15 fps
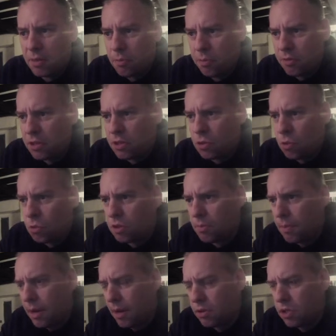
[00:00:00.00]
And we've just talked
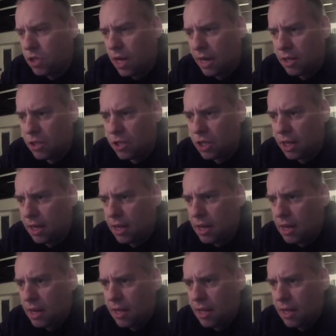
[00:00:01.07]
about changing